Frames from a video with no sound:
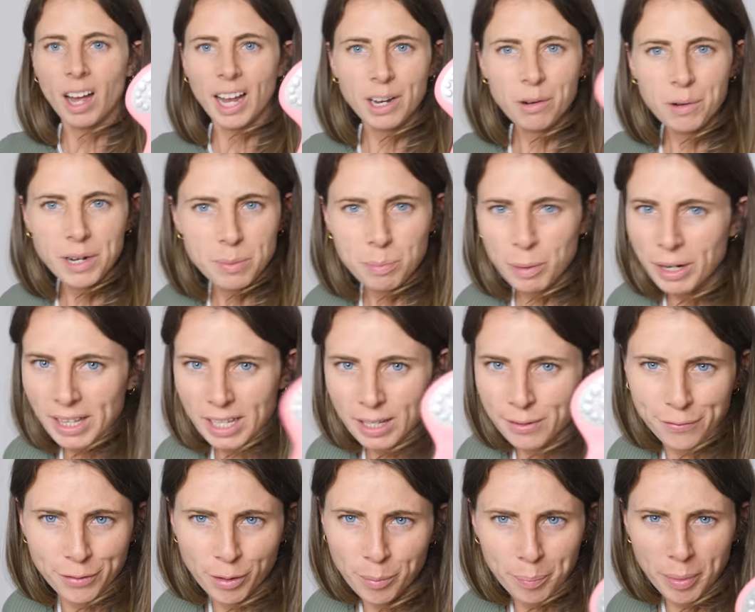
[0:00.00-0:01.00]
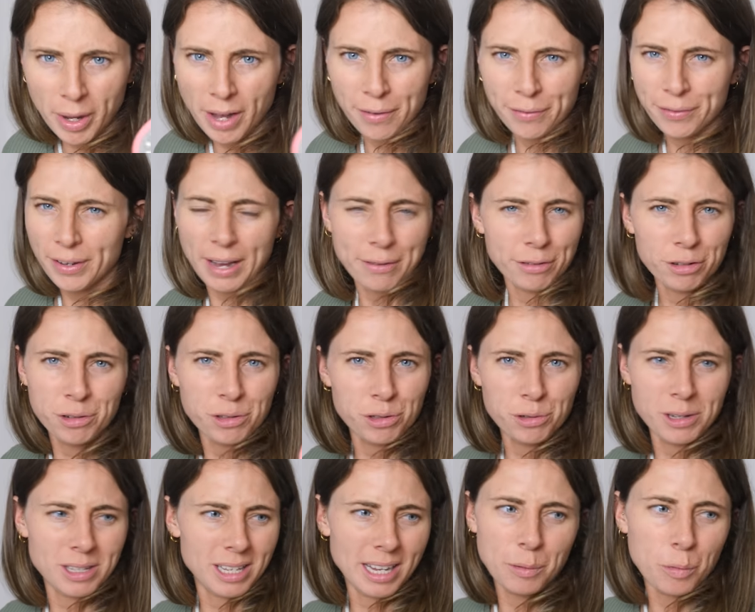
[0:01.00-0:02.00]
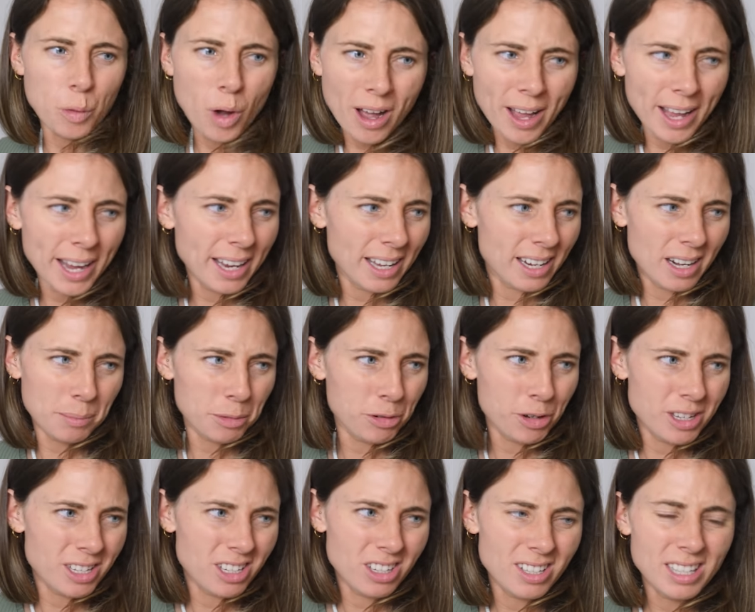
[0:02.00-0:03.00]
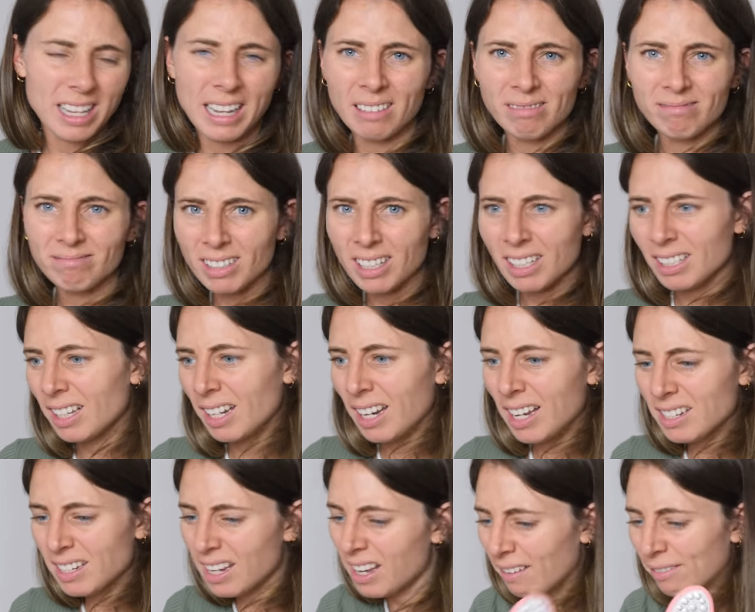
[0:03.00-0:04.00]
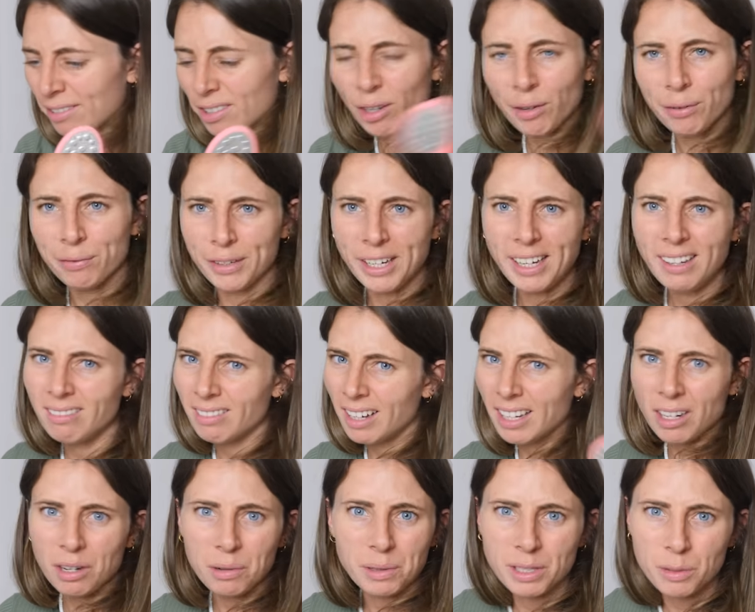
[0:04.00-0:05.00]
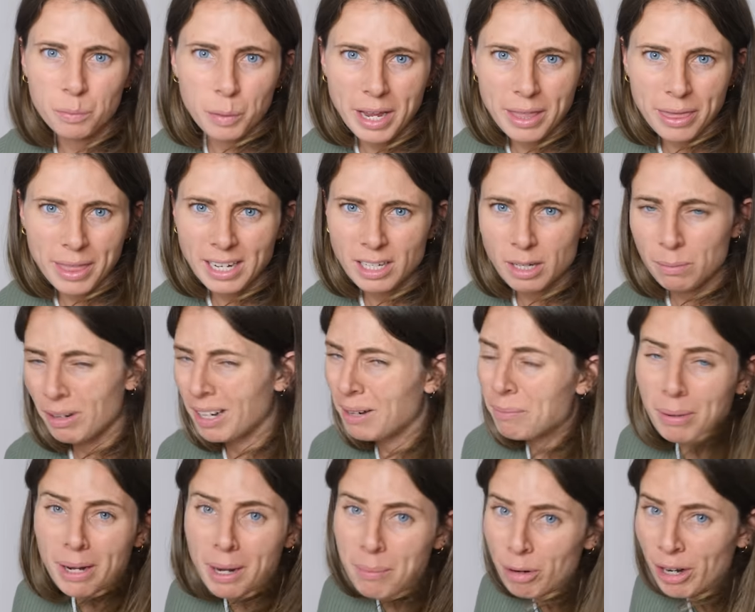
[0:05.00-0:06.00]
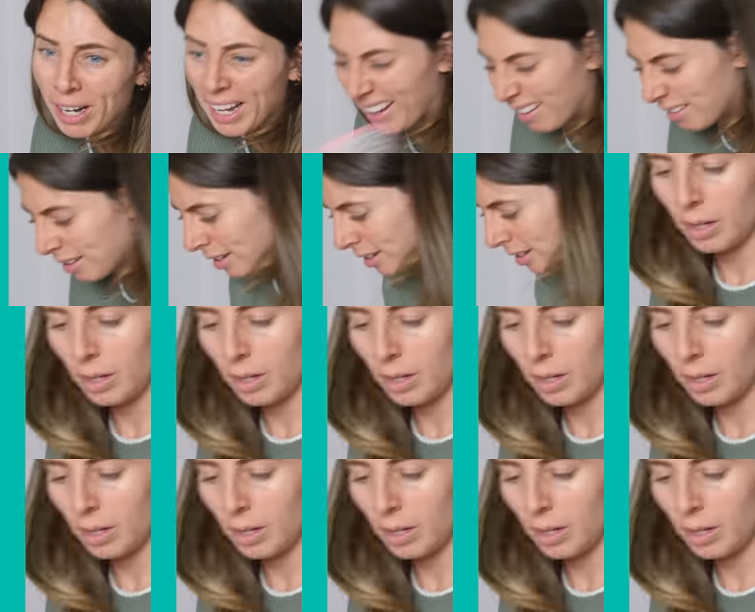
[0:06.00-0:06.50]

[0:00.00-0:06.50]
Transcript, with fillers: I always bring this foot buff. Everyone's always like, why? And I'm always just like, because I like to have soft feet. I know it's a weird thing to bring, but I bring it.